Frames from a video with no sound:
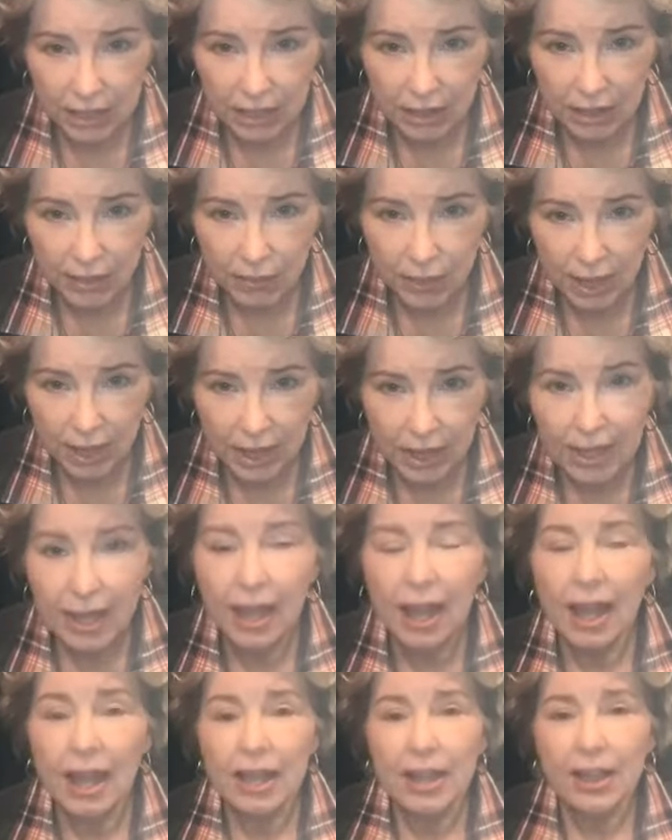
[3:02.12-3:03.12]
okay?
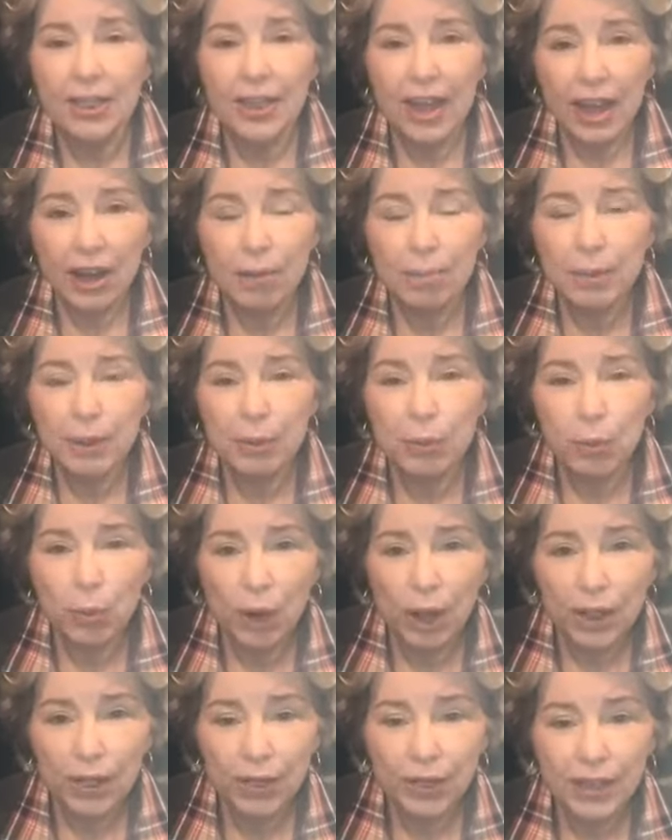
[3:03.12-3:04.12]
That'll be
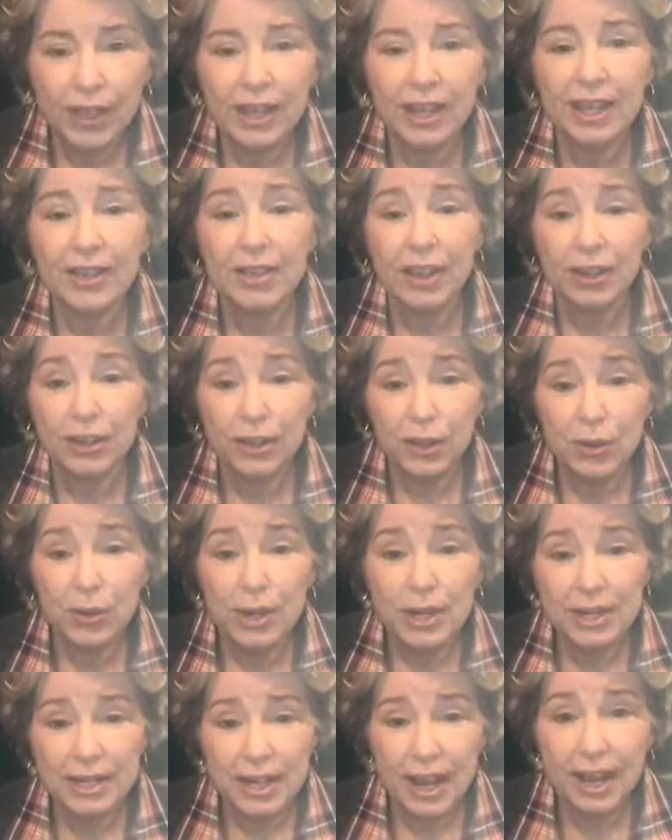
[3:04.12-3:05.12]
one thing that you
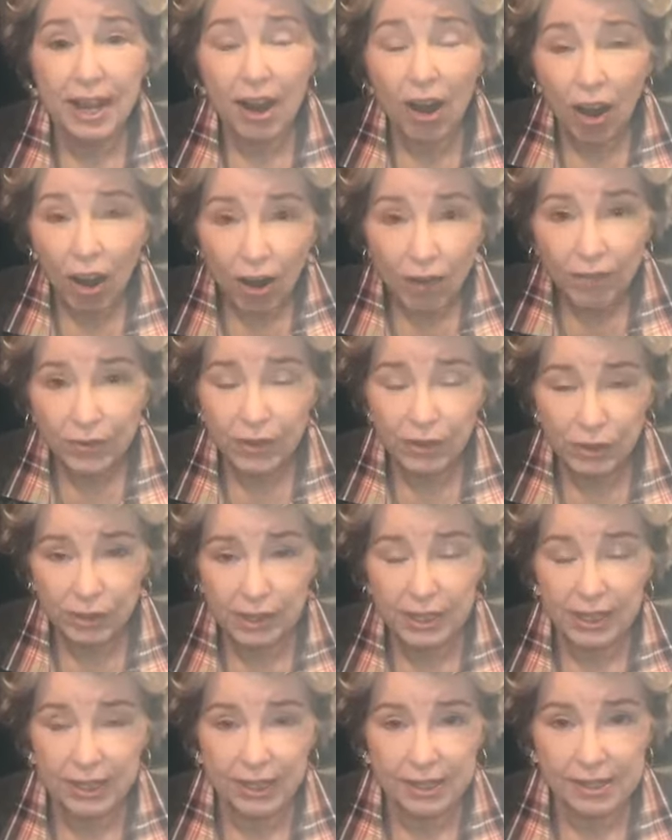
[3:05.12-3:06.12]
can take off your
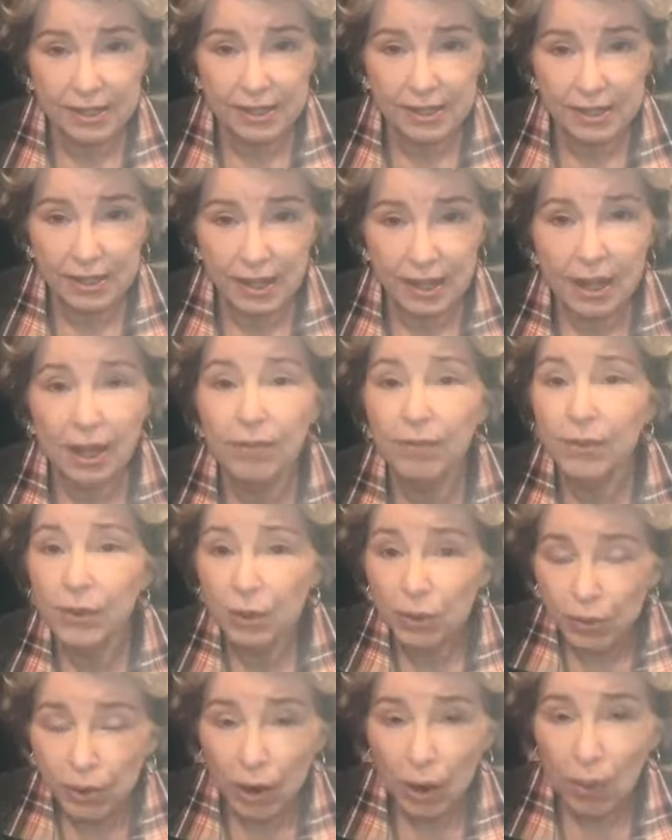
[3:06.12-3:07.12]
list. If you'll
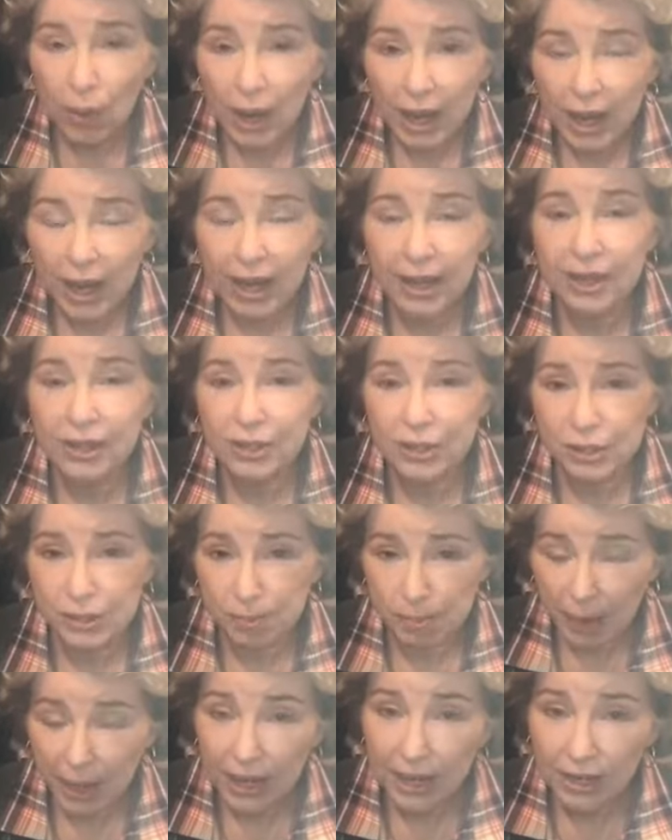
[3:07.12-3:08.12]
go ahead and just
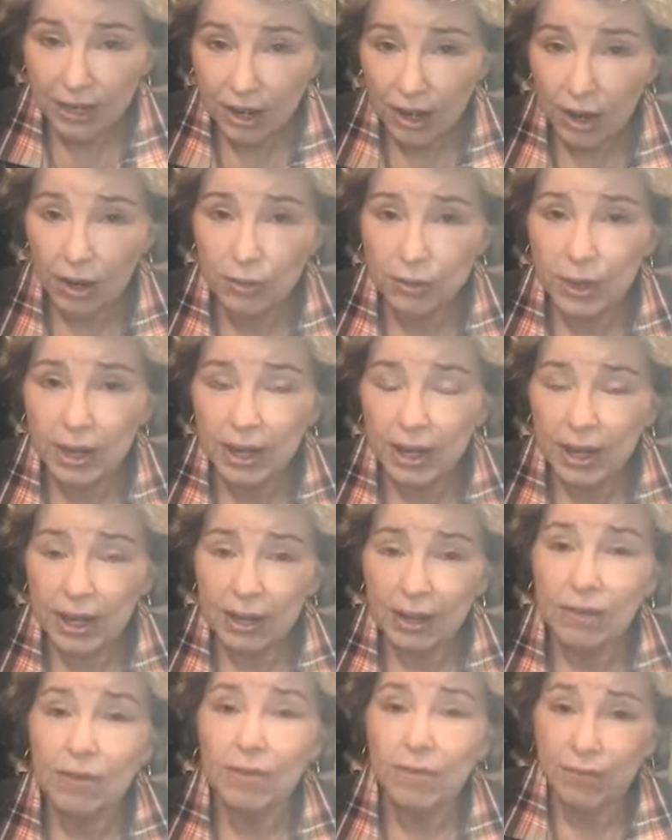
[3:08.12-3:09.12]
make a note,
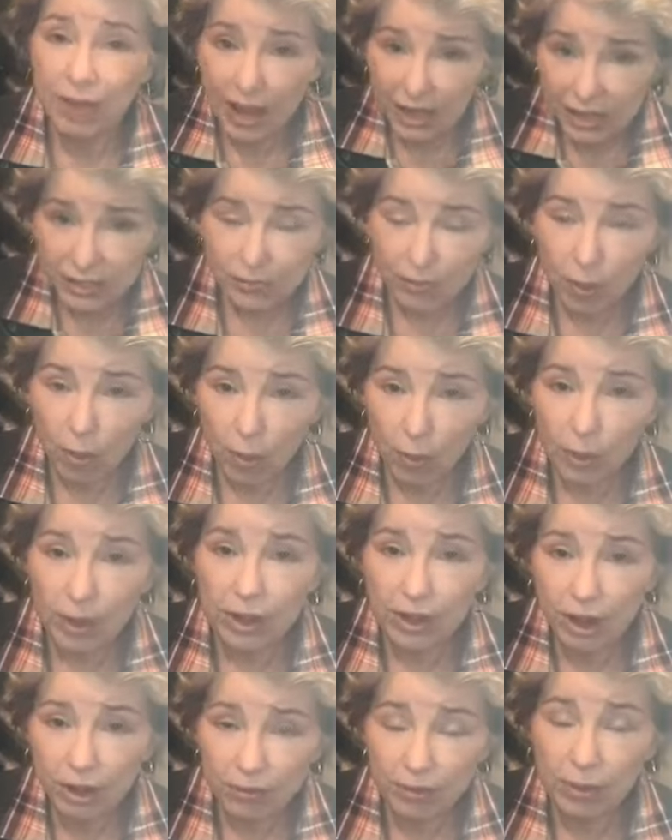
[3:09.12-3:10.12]
fast forward
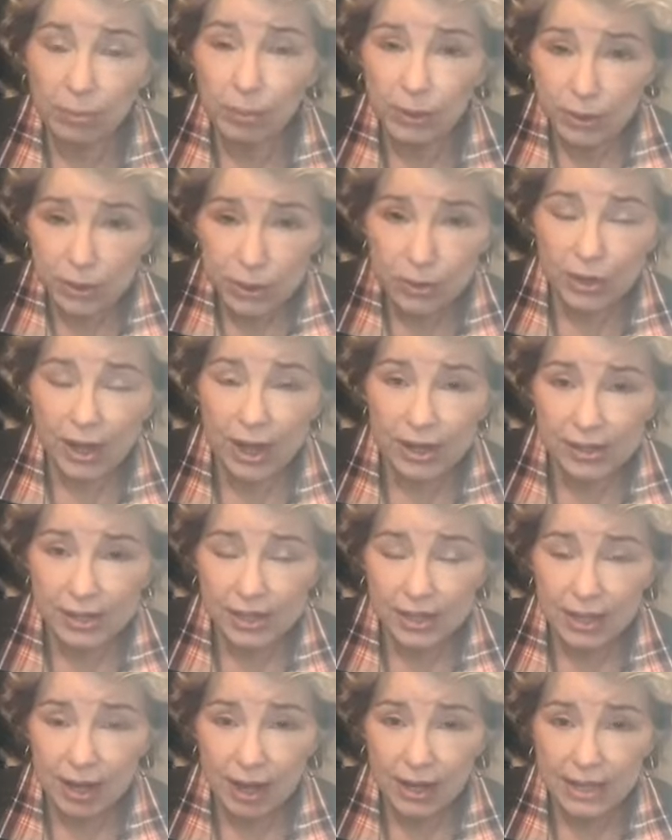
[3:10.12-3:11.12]
November
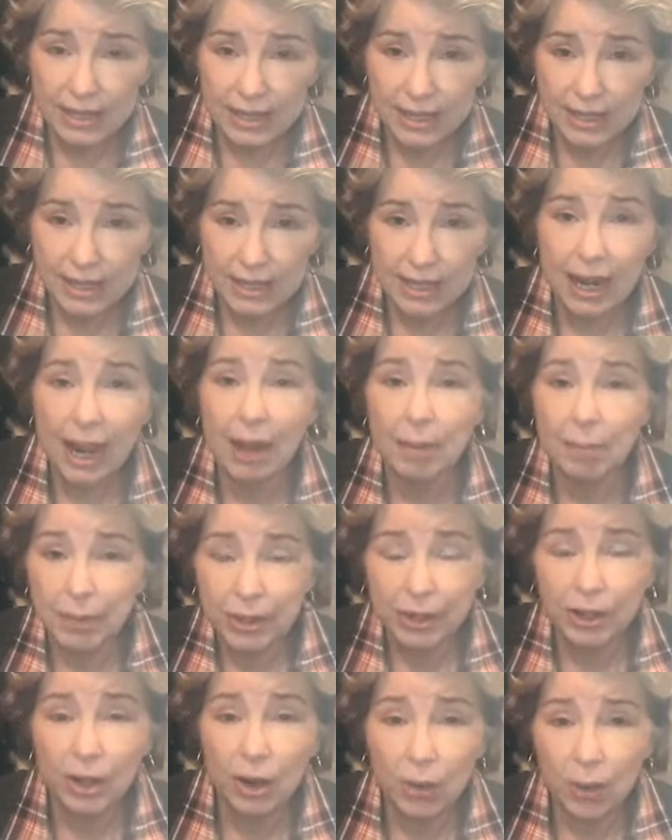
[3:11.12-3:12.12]
2019, I'm going
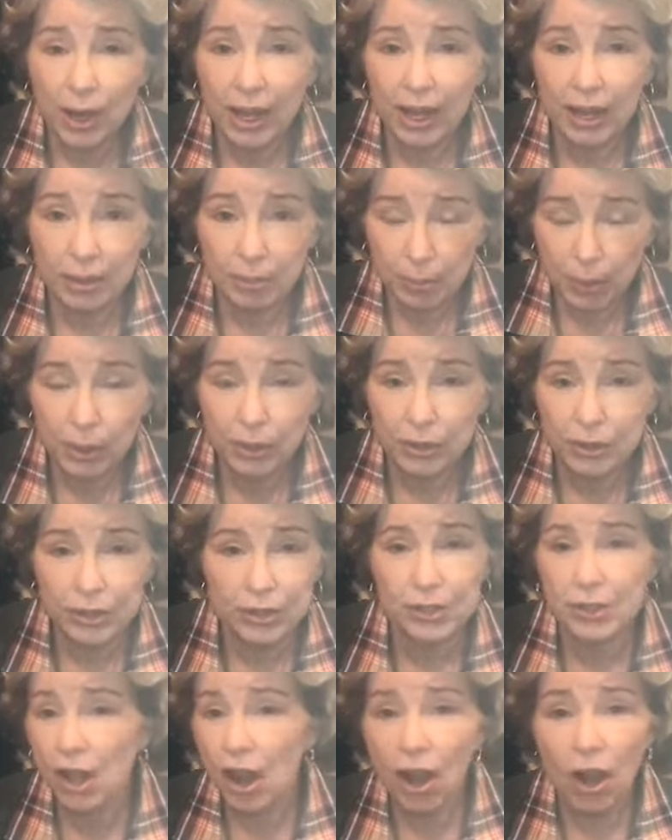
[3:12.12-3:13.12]
to go ahead and
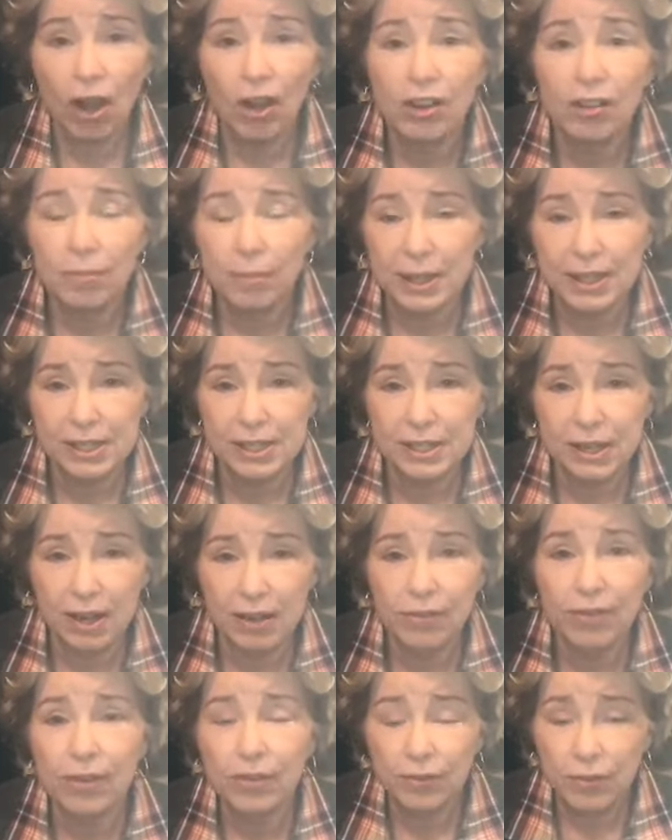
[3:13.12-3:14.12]
purchase all of my stuff
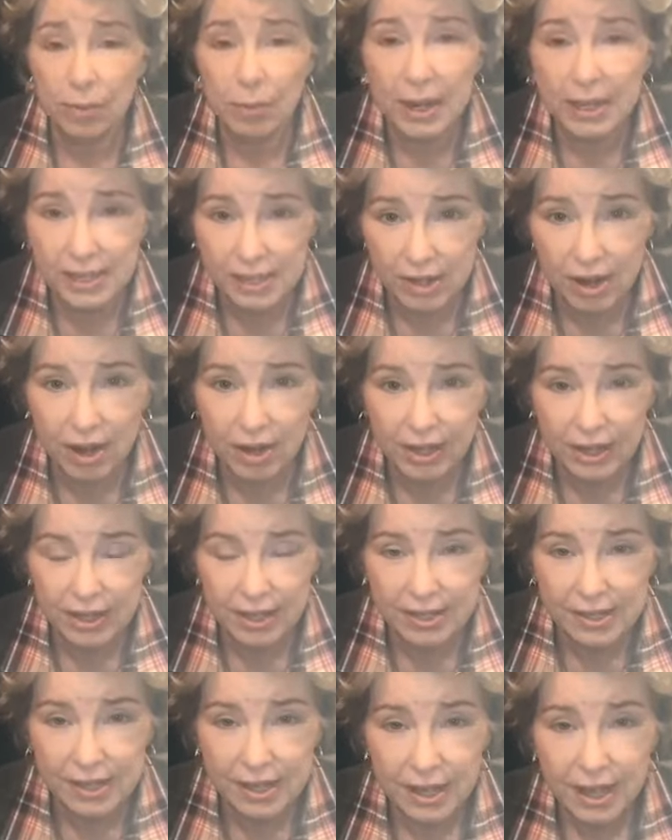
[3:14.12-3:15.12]
for my stockings.